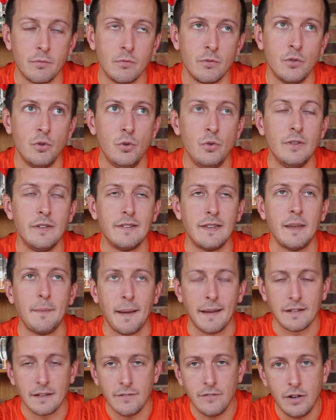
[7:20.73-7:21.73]
do the same
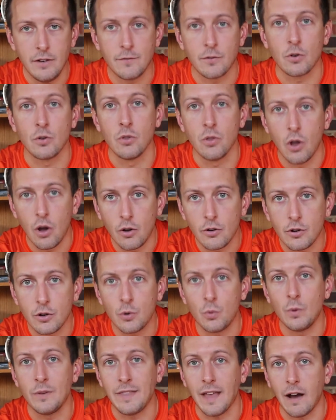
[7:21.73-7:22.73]
activity for longer
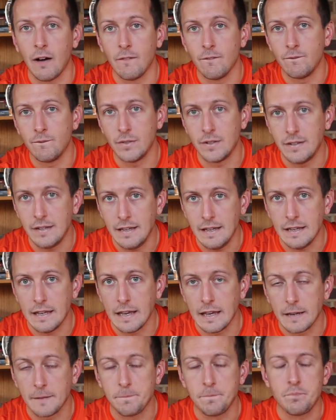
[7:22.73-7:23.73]
without
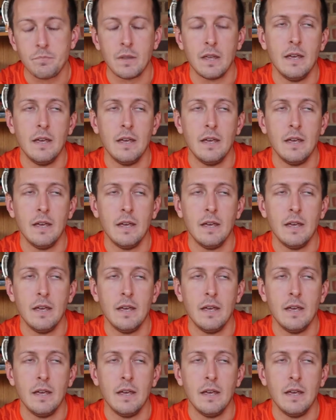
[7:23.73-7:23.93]
fatiguing.